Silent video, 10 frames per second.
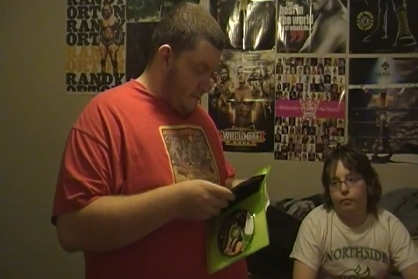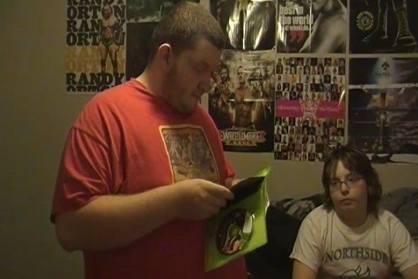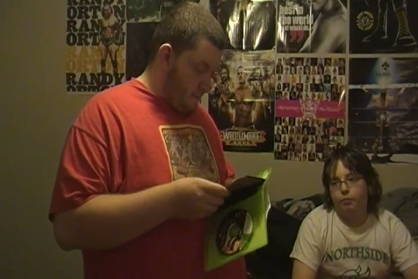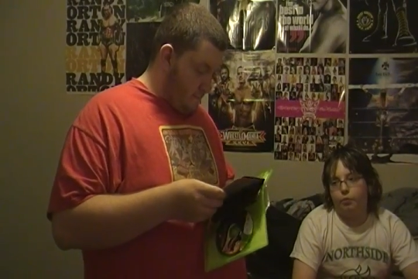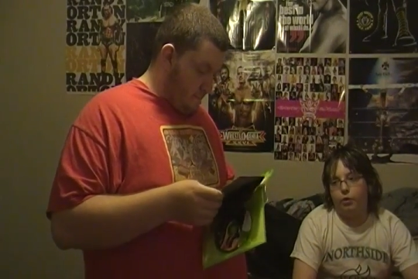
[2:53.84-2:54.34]
Speaker 1: you
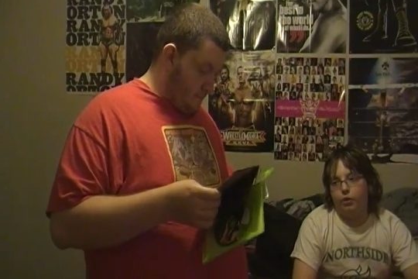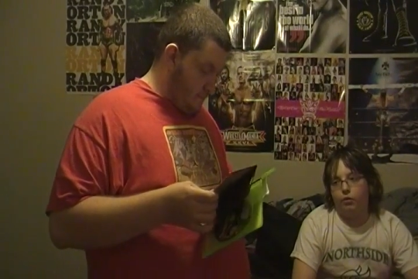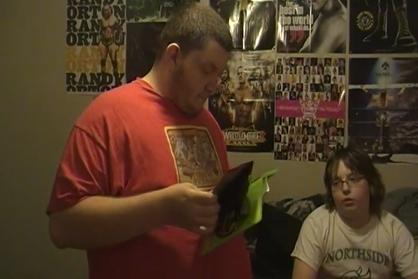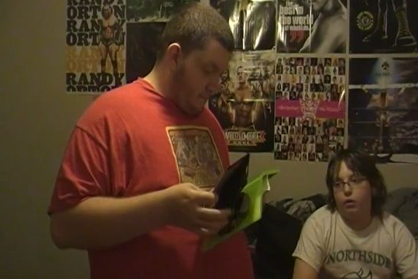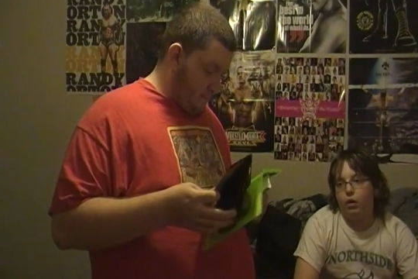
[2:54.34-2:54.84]

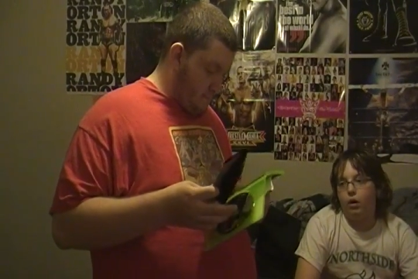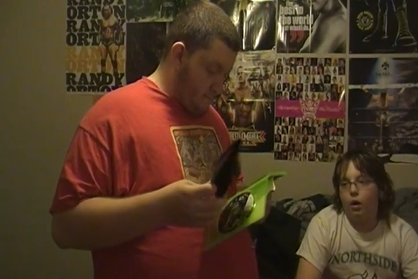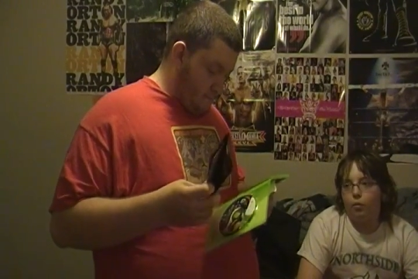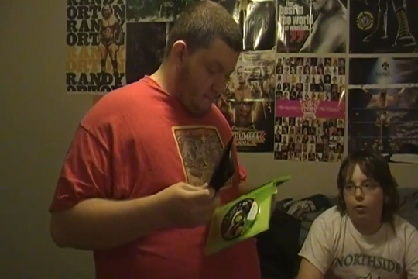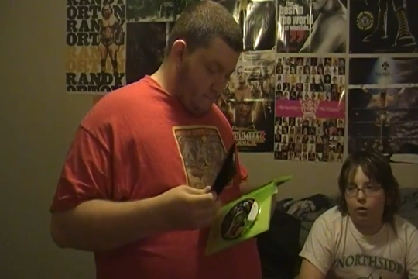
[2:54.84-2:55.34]
pre-order
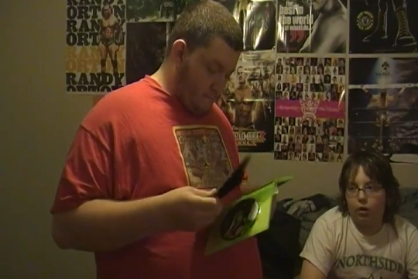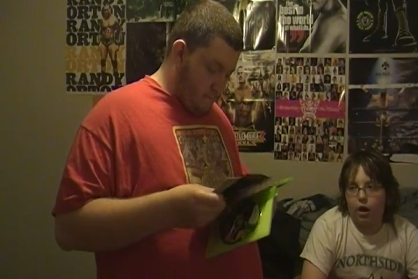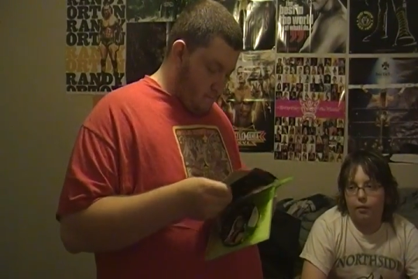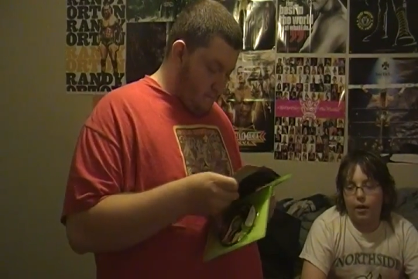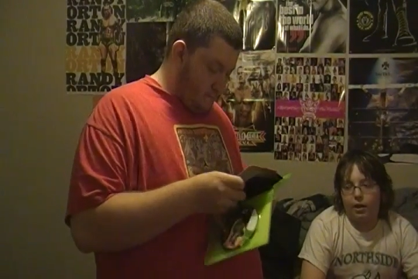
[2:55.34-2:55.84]

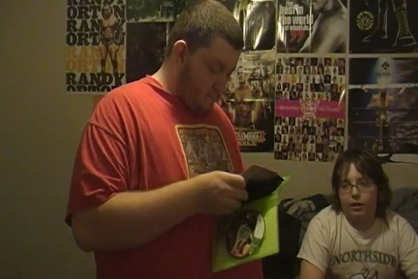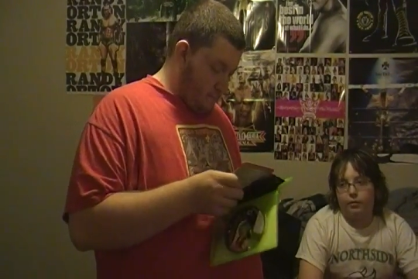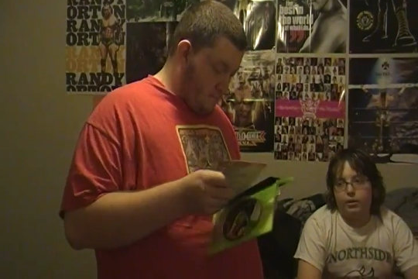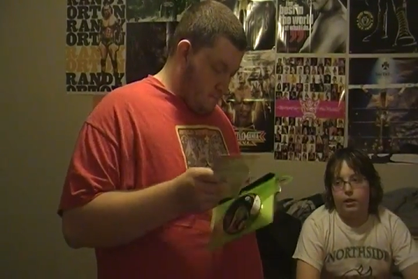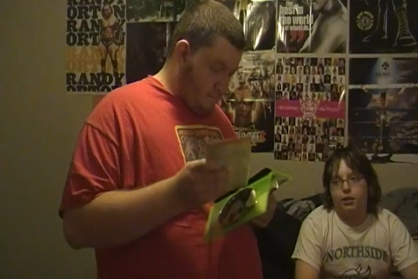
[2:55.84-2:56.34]
Mortal Kombat,
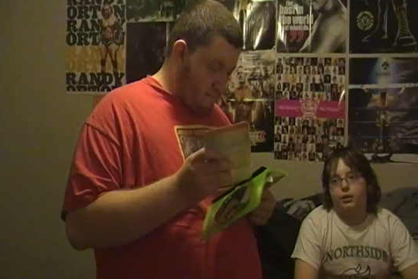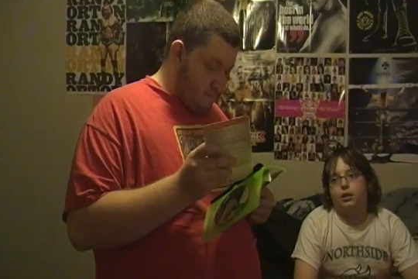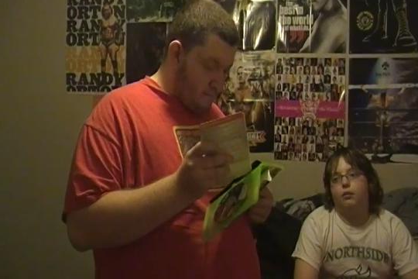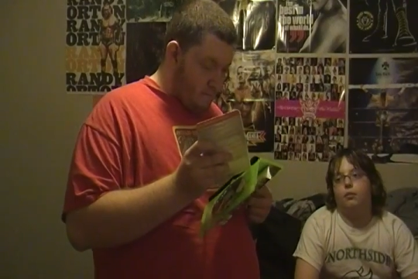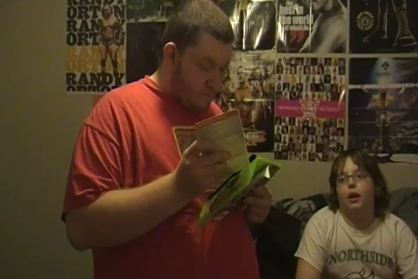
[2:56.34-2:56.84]
and they were
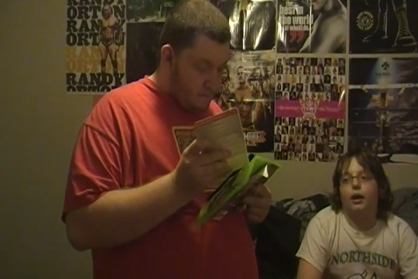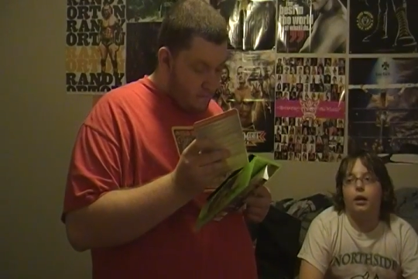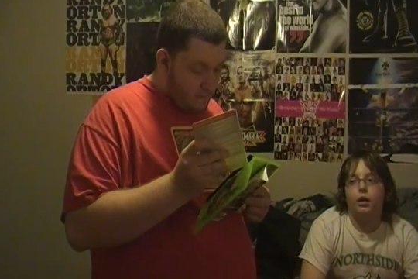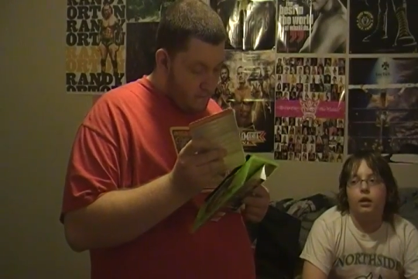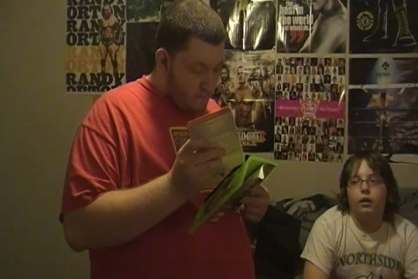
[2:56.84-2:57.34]
saying something
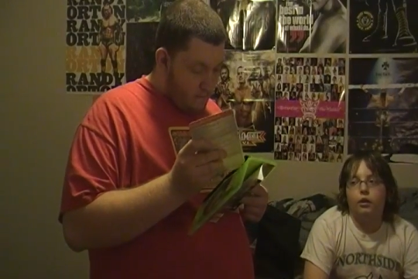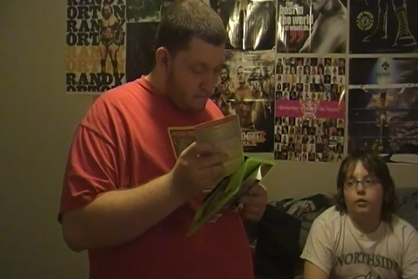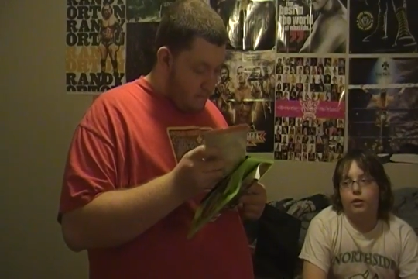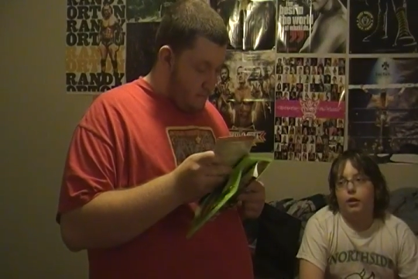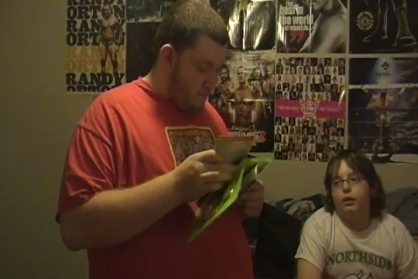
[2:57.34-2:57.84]
like
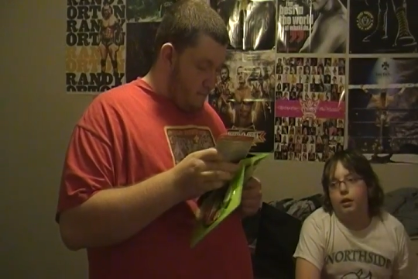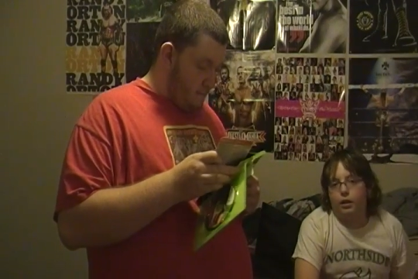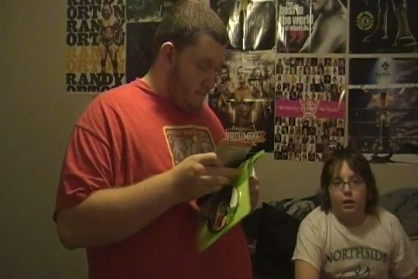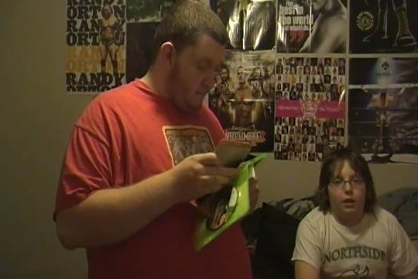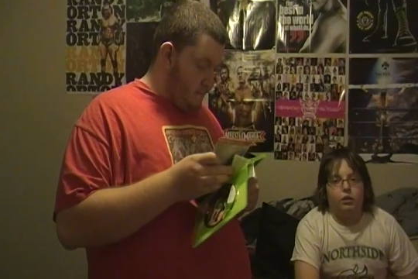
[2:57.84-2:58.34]
you
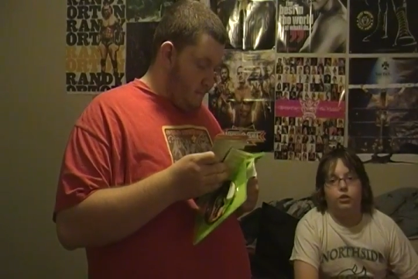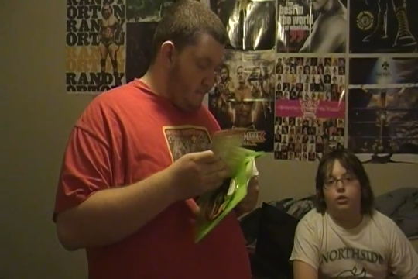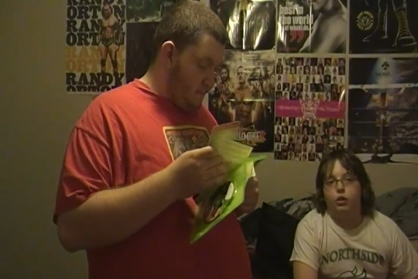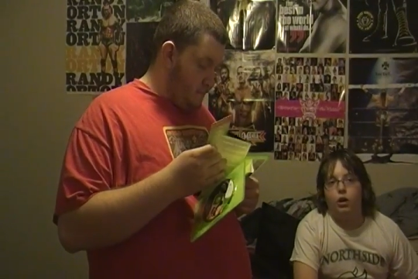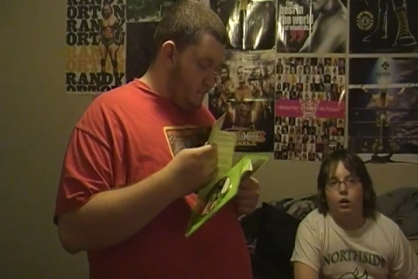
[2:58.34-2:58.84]
get an
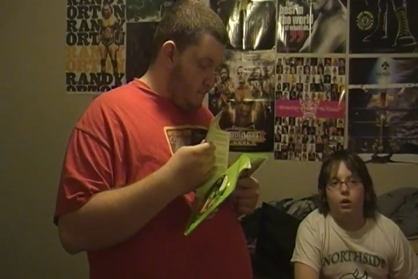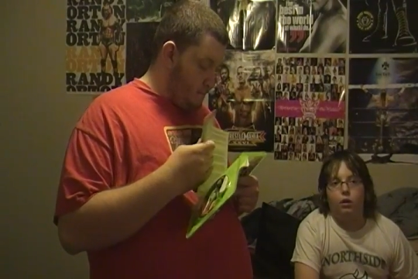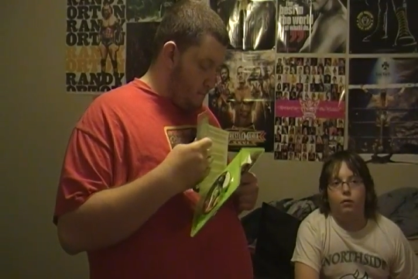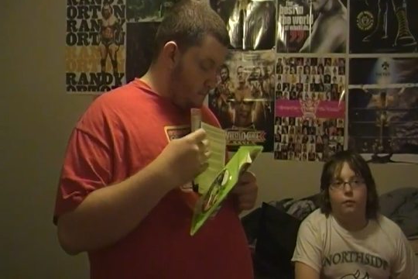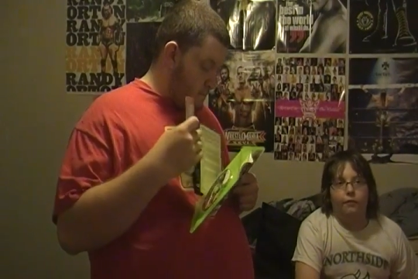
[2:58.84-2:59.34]
extra
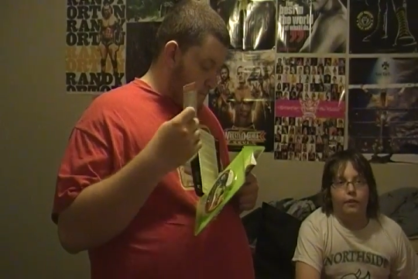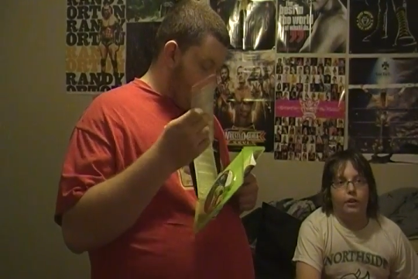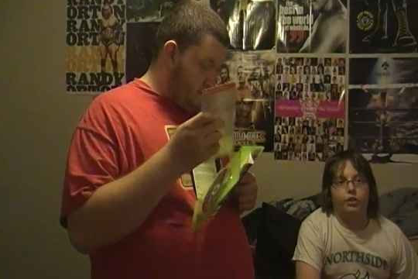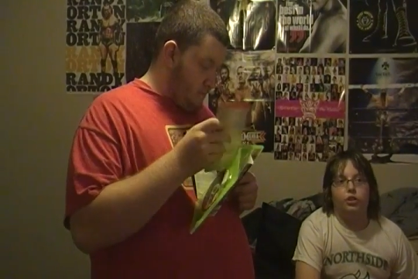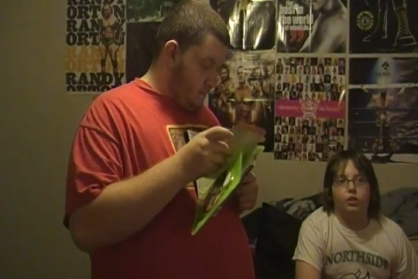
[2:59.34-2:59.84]
um,
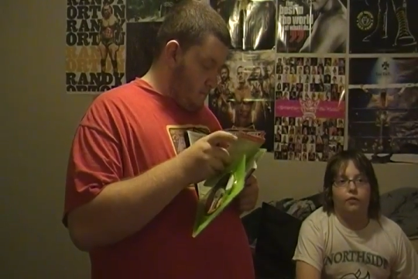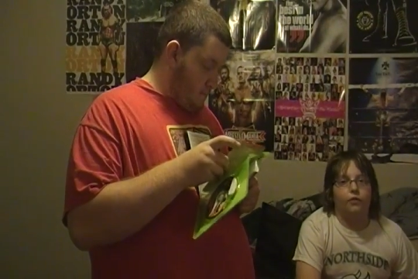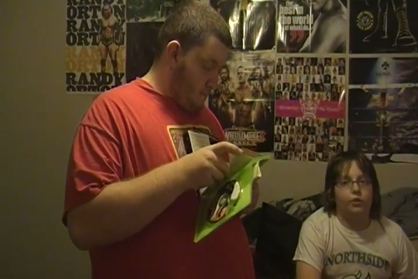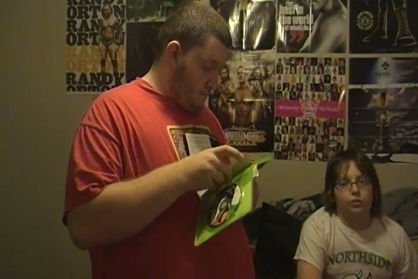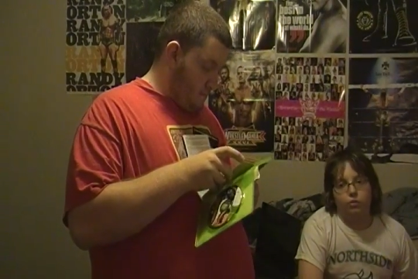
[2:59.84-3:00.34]
finisher
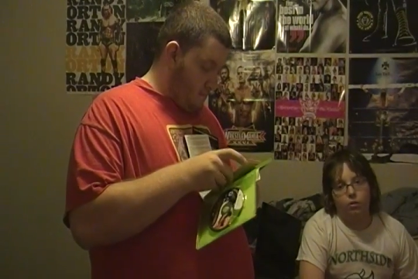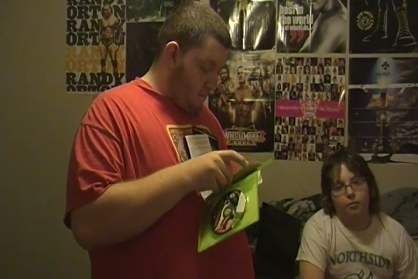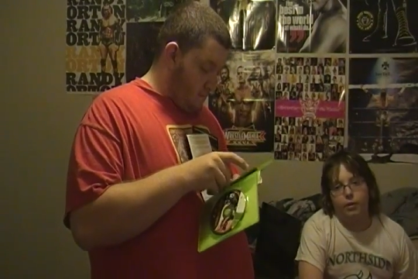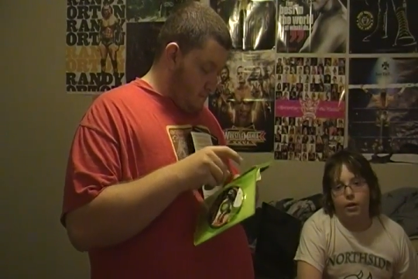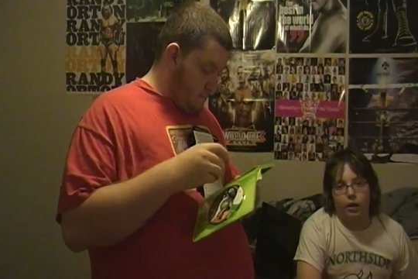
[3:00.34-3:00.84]
for a
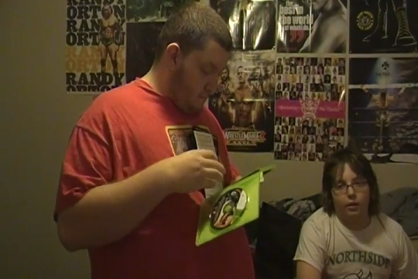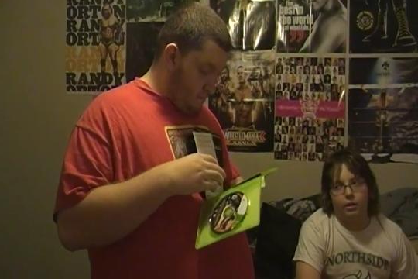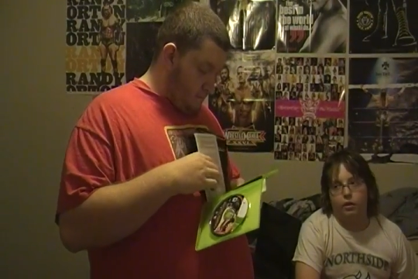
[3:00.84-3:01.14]
Scorpion, I